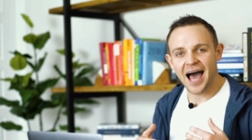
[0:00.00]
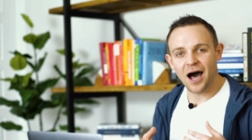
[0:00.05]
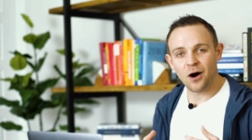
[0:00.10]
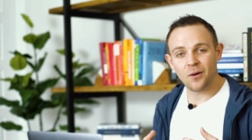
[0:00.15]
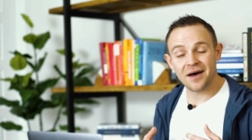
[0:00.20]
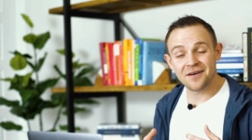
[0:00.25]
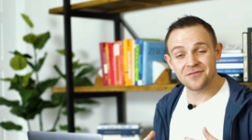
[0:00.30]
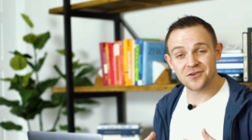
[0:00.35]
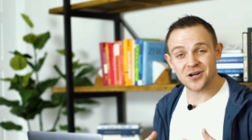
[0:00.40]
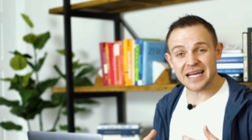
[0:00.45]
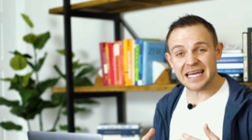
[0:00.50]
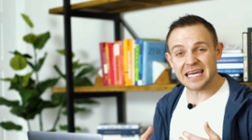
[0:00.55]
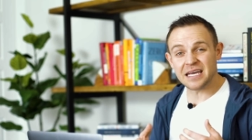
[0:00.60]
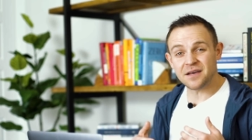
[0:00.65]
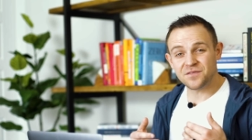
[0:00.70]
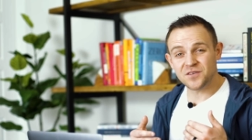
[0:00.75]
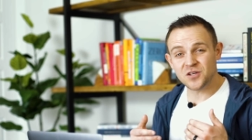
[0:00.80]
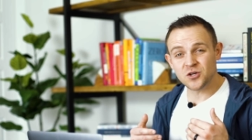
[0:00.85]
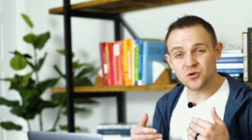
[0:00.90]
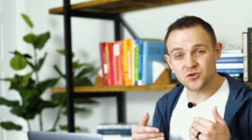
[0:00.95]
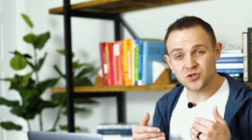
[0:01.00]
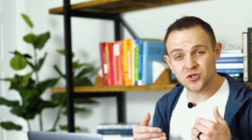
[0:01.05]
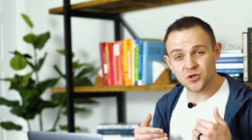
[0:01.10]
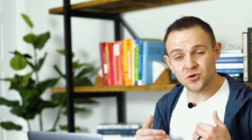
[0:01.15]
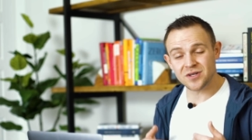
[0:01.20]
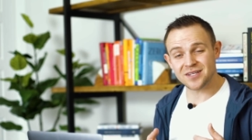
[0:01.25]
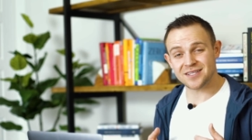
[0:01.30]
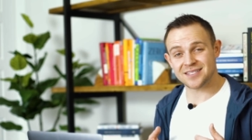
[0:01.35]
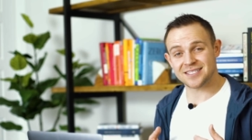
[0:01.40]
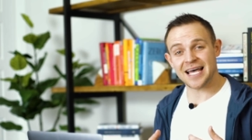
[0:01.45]
However, if you
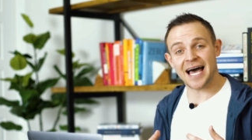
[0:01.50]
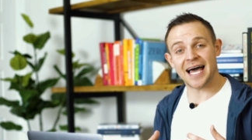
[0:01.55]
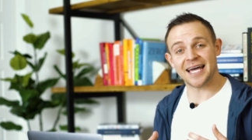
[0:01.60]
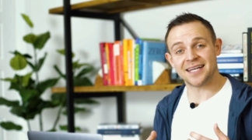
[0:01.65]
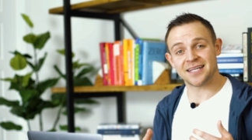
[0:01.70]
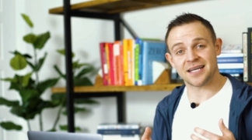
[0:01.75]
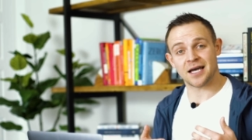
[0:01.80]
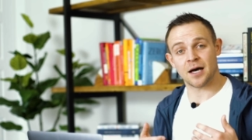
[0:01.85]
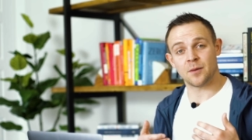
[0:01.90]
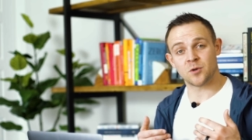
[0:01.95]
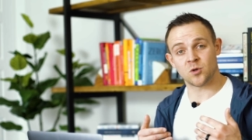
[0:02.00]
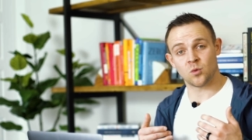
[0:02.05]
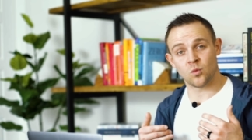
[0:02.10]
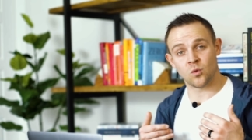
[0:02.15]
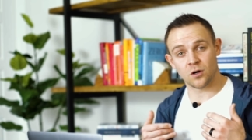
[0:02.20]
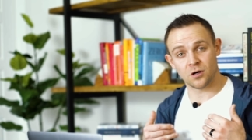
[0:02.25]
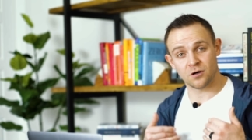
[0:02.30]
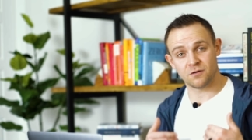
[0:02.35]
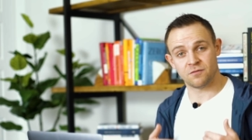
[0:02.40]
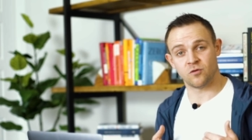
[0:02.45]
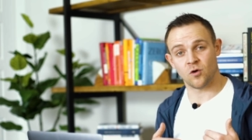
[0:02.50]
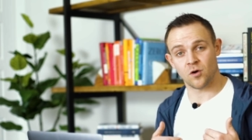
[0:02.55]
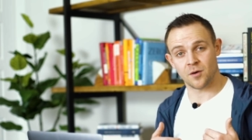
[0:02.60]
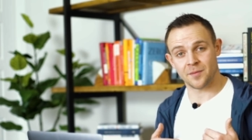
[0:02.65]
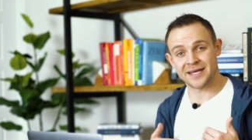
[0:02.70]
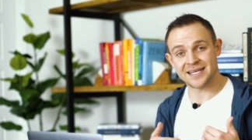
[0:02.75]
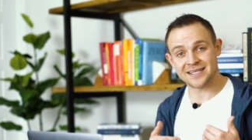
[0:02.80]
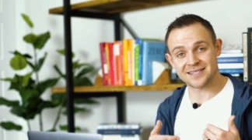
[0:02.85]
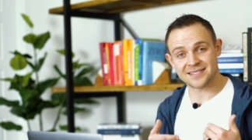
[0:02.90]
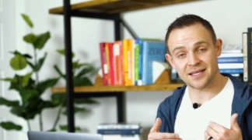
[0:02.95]
do decide to come and work for
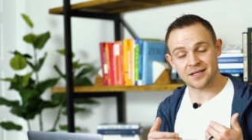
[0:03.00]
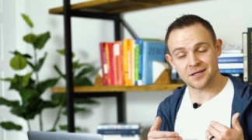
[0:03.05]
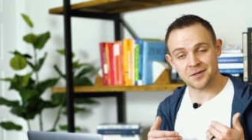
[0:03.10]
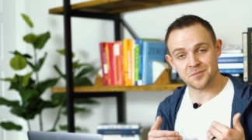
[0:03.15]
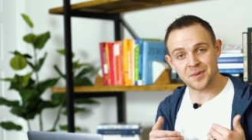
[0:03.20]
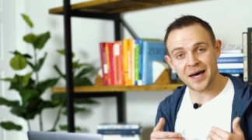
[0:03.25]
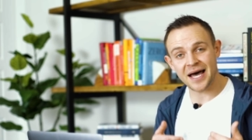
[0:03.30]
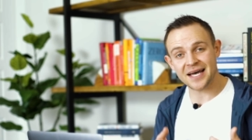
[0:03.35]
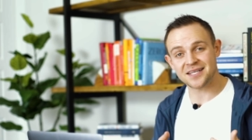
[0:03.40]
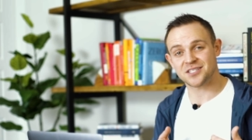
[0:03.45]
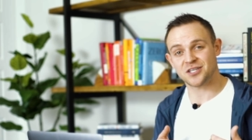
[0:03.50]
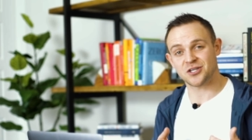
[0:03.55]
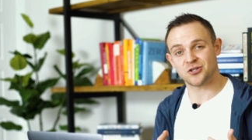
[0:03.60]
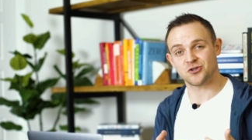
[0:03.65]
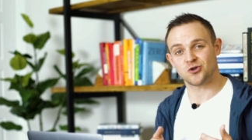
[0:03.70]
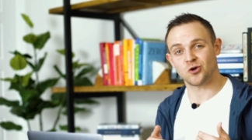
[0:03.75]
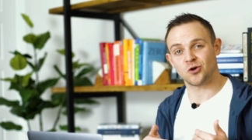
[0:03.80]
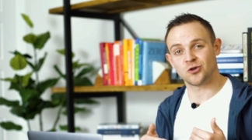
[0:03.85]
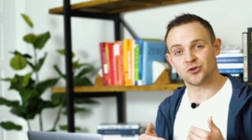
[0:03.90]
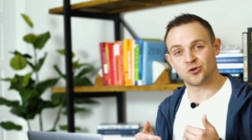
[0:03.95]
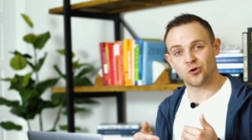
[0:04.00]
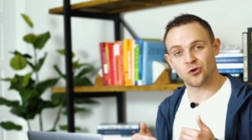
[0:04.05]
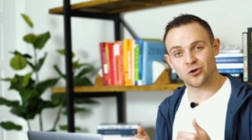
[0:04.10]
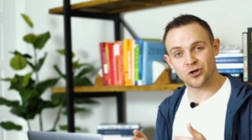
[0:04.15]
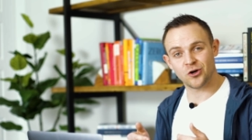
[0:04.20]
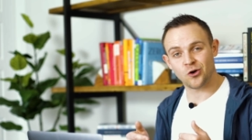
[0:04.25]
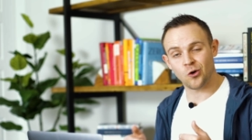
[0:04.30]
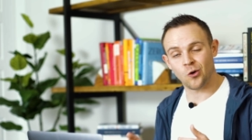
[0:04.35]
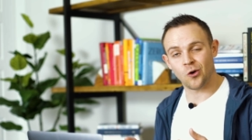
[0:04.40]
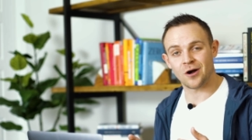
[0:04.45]
me selling pest control door
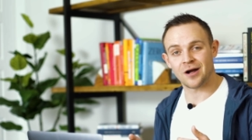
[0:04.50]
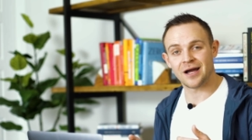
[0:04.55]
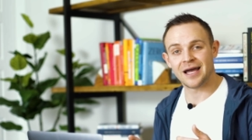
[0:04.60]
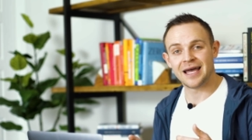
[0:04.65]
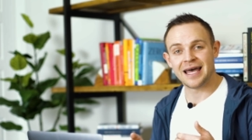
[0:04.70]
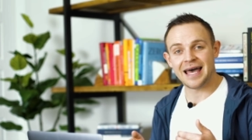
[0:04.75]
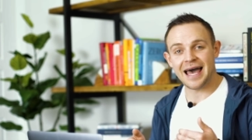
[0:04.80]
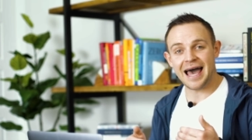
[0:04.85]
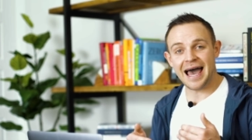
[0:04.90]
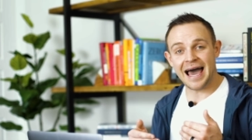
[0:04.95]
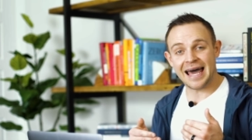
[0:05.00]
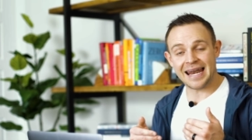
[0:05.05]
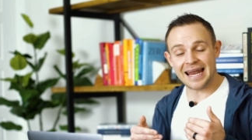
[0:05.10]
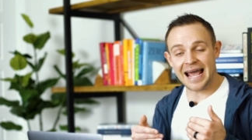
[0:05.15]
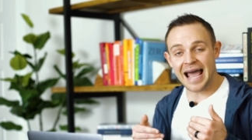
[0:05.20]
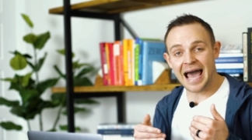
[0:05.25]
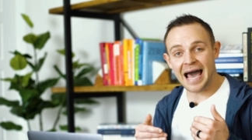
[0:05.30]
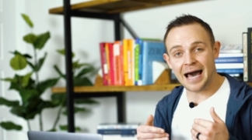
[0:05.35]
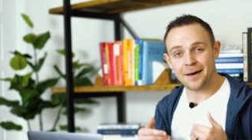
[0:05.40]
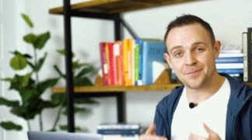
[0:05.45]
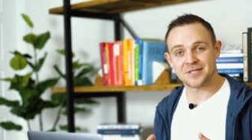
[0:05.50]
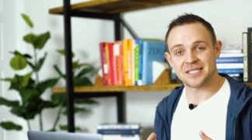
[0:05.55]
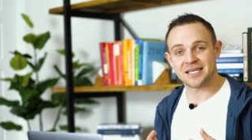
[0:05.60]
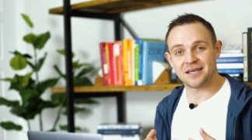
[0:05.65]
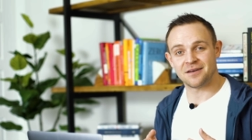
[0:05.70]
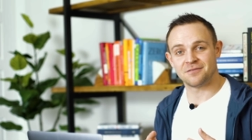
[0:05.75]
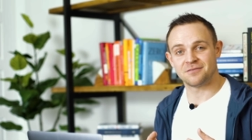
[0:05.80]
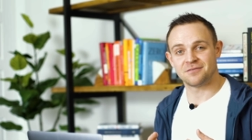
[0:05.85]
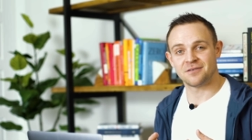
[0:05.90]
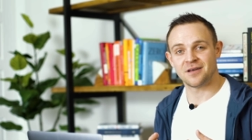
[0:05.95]
to door at
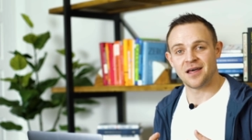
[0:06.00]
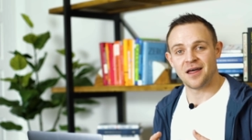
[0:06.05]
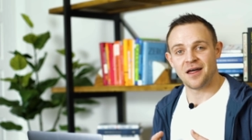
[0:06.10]
Aptive,